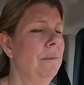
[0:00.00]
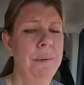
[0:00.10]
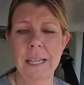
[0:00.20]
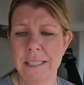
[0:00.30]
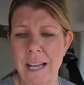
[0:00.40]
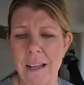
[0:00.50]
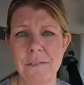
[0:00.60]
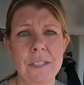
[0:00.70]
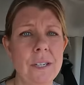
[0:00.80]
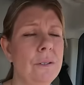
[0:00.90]
Because I
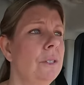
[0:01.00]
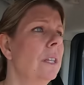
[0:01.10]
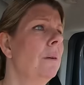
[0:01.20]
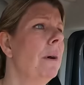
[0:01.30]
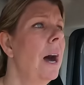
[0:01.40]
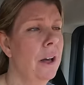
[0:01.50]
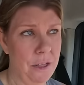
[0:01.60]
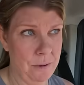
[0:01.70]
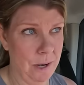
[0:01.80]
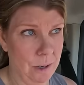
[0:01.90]
have to go to the
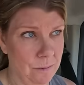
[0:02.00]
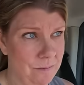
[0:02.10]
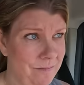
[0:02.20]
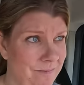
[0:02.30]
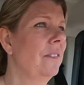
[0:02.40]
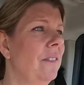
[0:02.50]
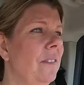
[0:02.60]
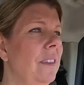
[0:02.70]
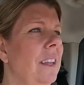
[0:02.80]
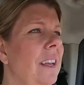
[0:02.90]

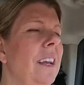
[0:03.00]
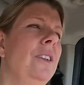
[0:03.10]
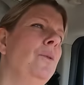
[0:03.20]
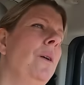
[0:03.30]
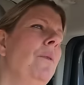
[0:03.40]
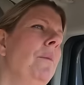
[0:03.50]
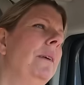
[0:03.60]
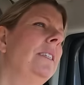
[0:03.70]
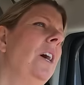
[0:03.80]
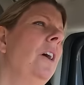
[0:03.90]
bathroom. Do I want
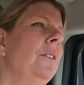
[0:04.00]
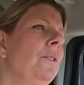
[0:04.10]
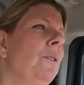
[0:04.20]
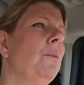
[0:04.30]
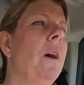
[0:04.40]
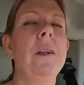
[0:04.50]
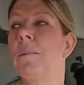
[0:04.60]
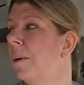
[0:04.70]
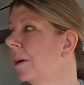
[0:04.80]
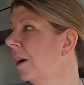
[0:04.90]
McDonald's or
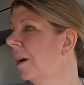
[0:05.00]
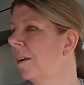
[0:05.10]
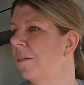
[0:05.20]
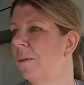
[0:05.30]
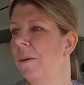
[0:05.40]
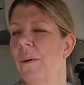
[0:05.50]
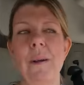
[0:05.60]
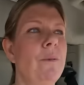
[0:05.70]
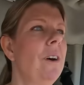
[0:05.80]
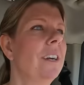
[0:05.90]
Whataburger? What do I
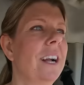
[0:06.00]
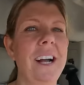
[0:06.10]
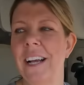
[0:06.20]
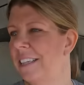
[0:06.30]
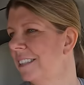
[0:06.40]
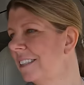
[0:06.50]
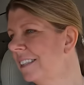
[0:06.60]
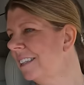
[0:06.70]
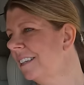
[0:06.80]
want, guys?